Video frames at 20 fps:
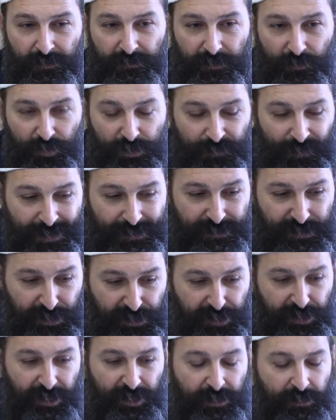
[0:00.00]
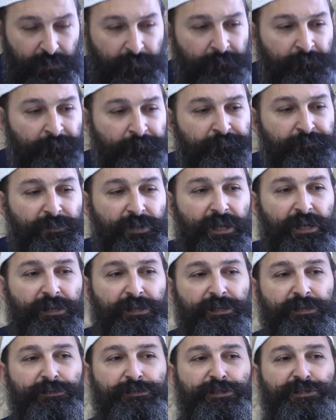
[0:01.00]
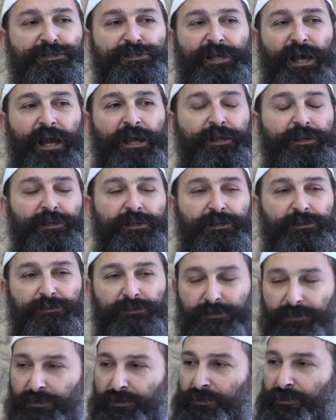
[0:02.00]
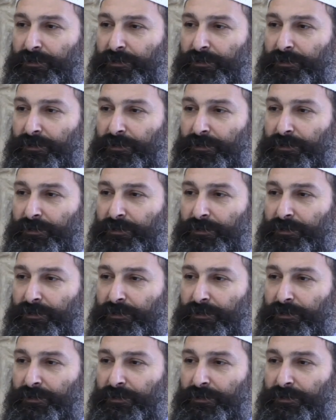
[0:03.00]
There was once a king, and he decided